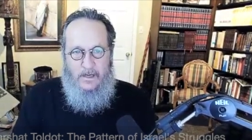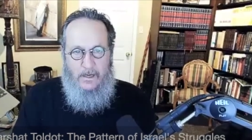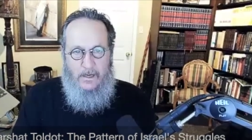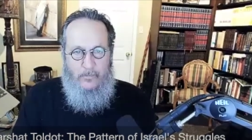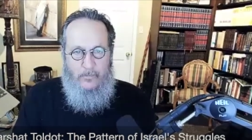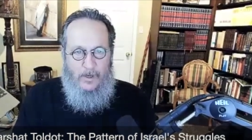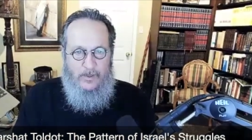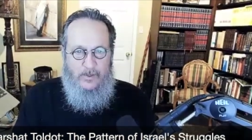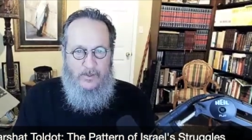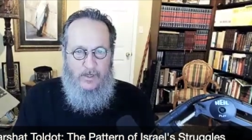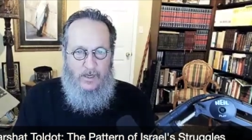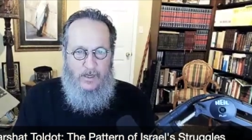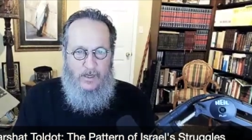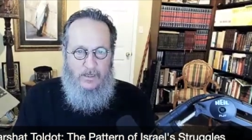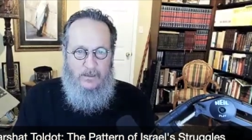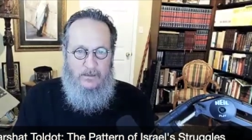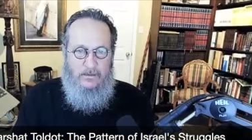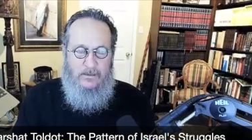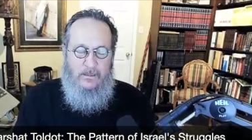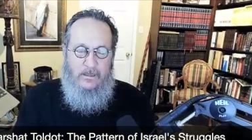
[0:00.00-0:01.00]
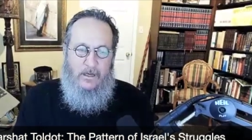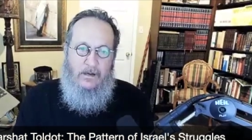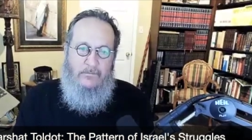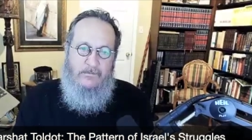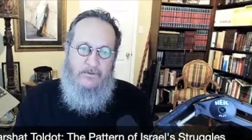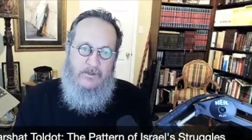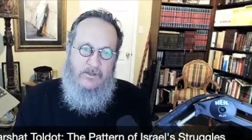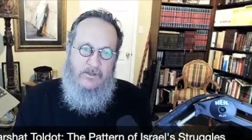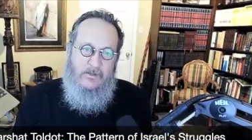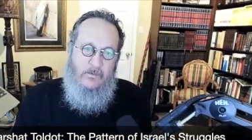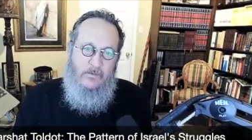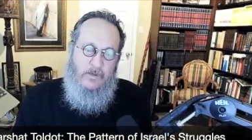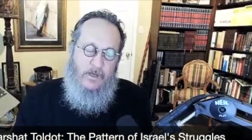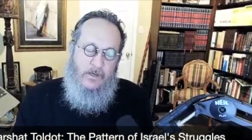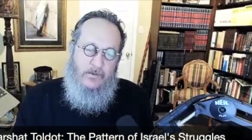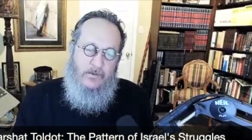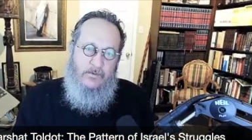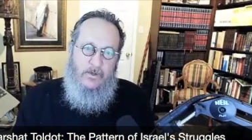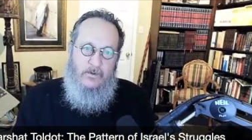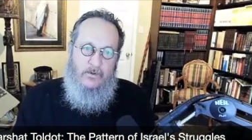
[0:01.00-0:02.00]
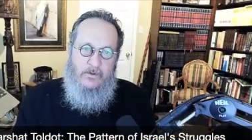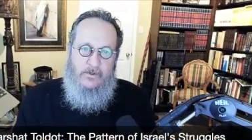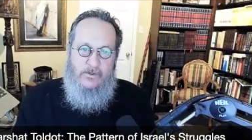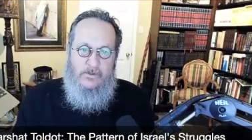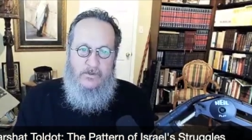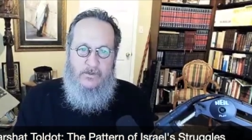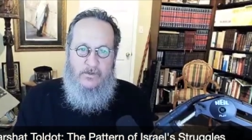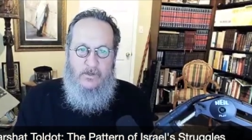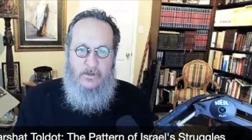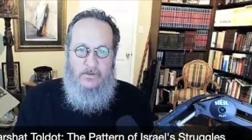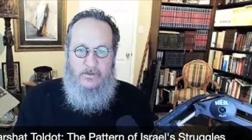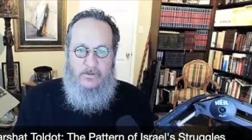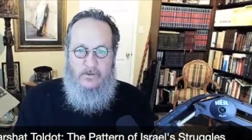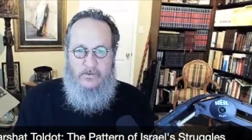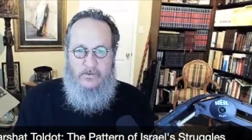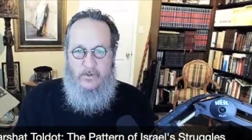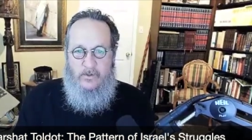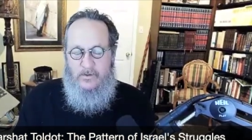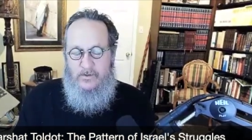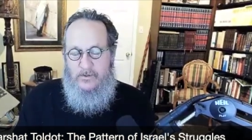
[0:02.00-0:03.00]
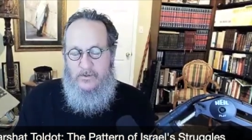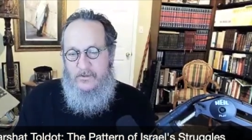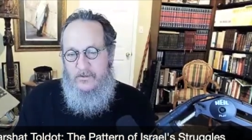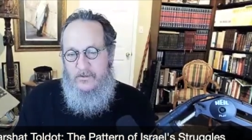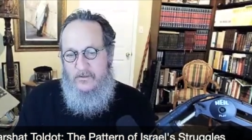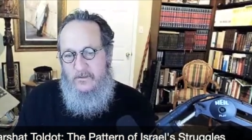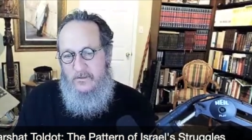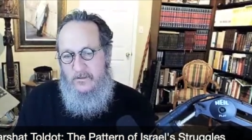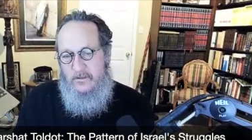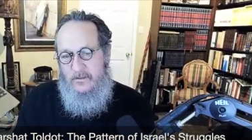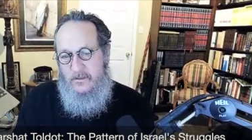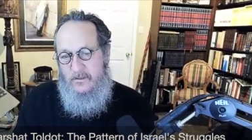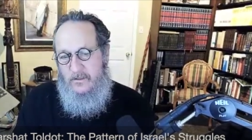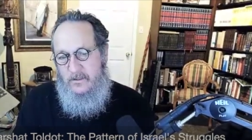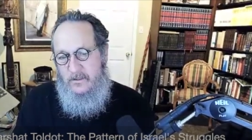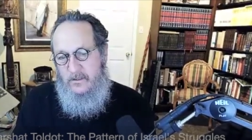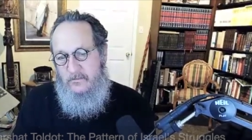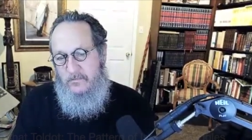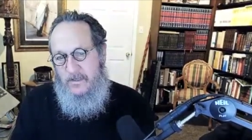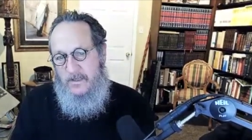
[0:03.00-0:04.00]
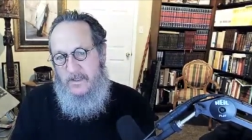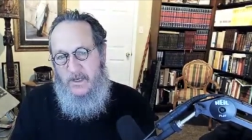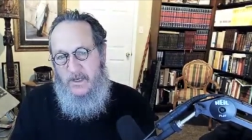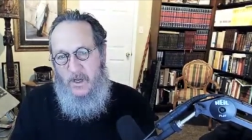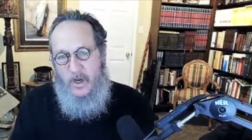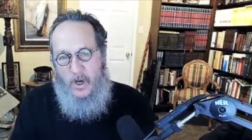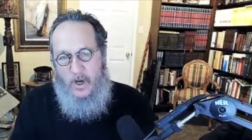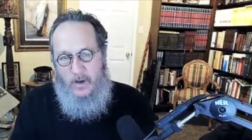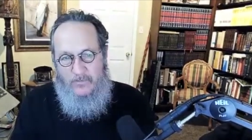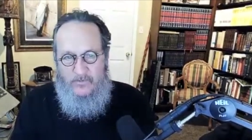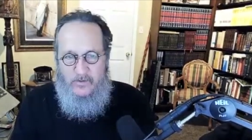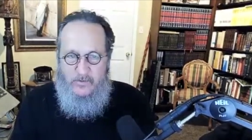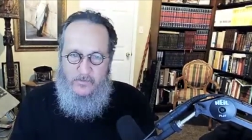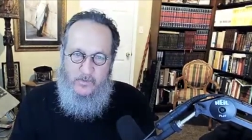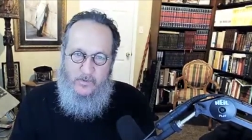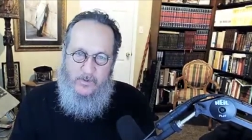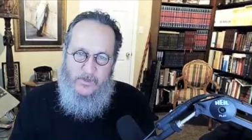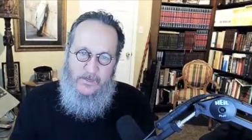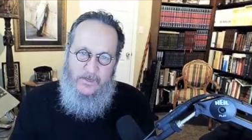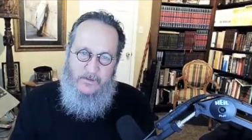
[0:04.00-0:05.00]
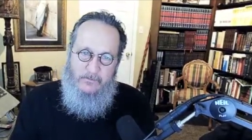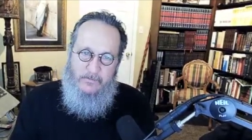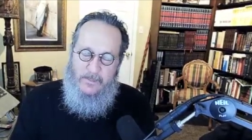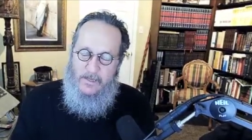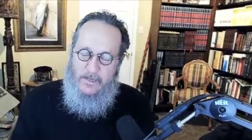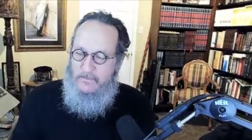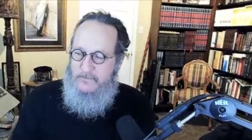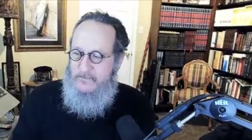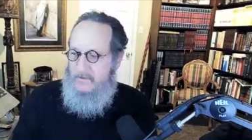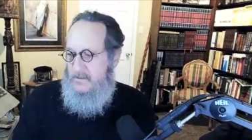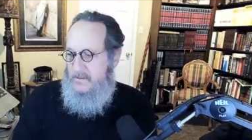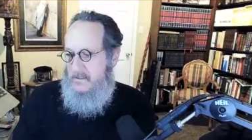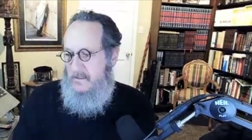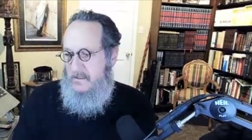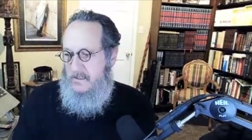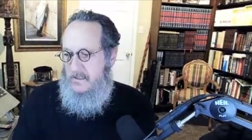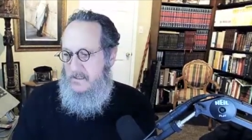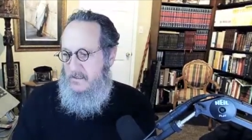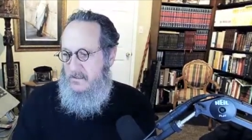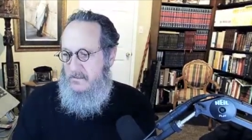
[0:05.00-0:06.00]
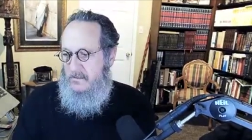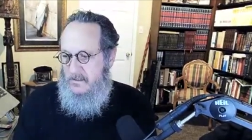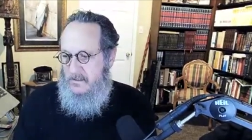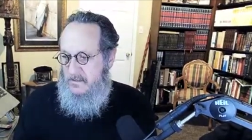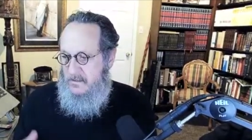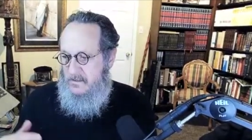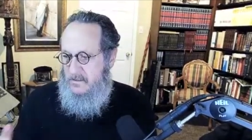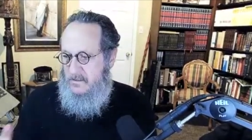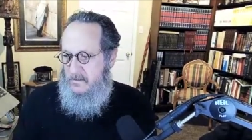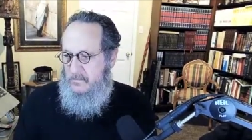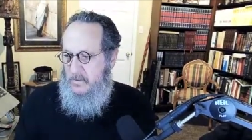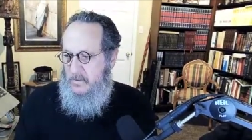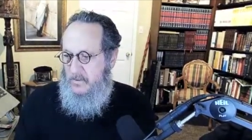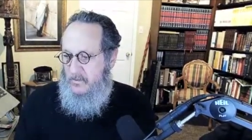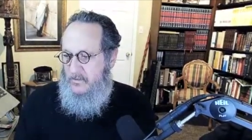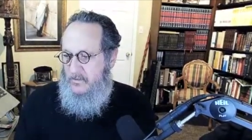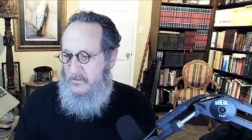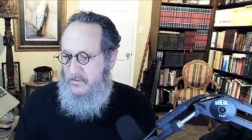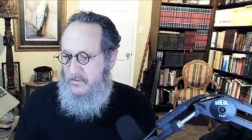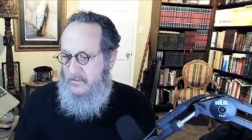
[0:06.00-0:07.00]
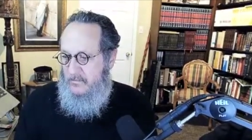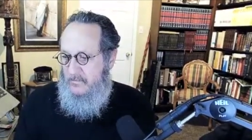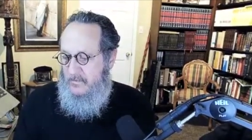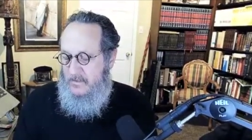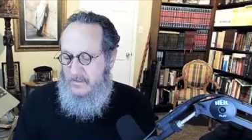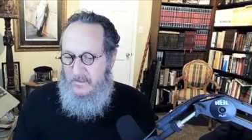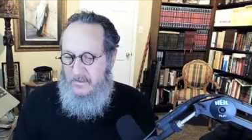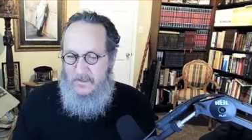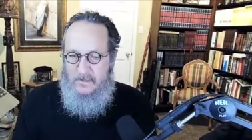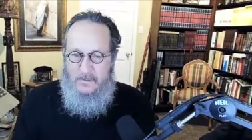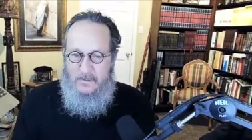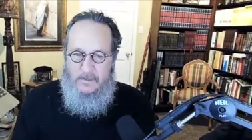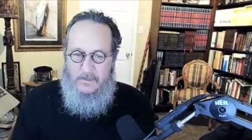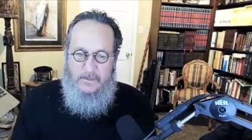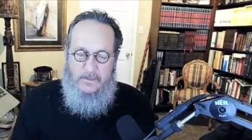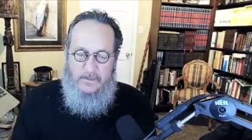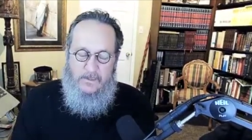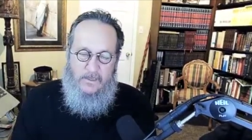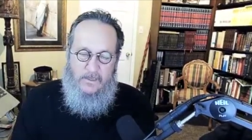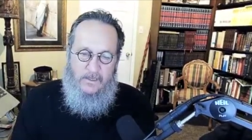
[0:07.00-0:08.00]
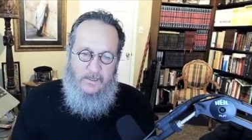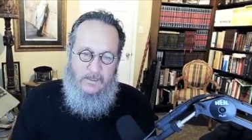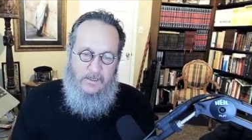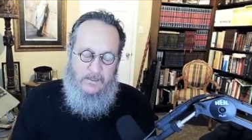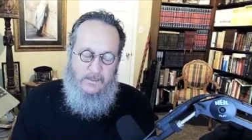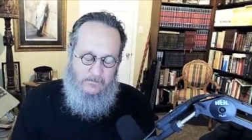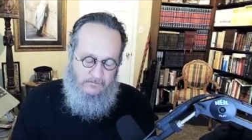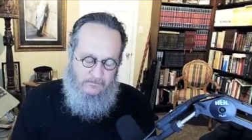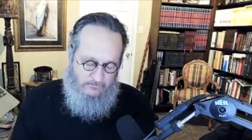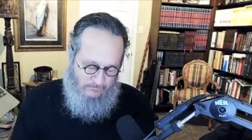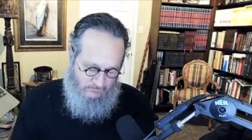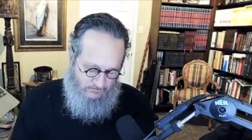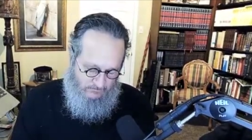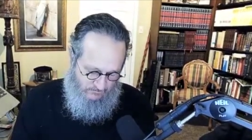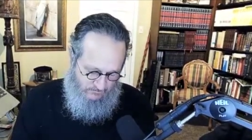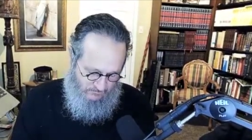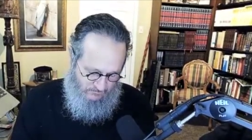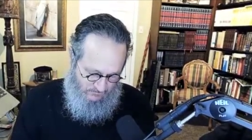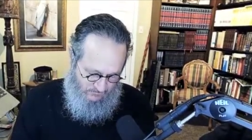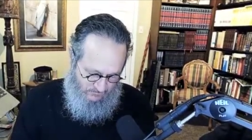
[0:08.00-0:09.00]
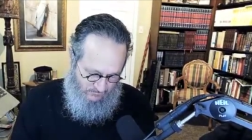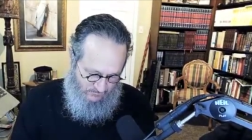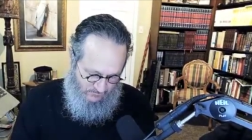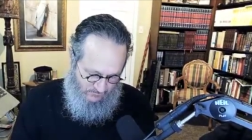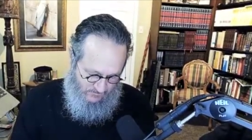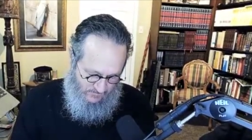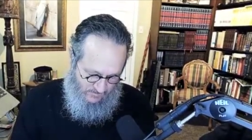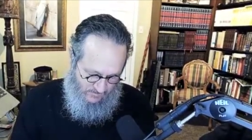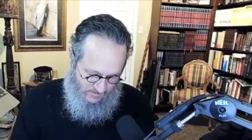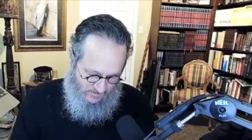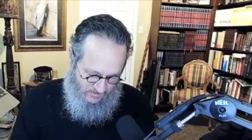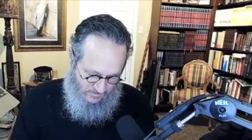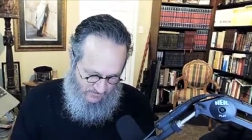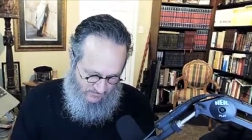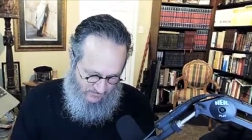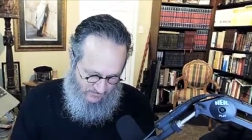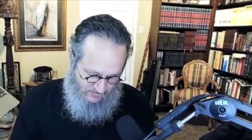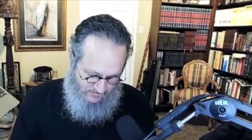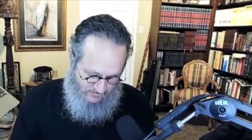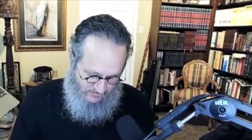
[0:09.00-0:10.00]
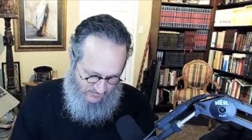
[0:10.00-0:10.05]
parsha, obviously, we all know is Toldot, uh, meaning offspring. But obviously, since the birth of um, of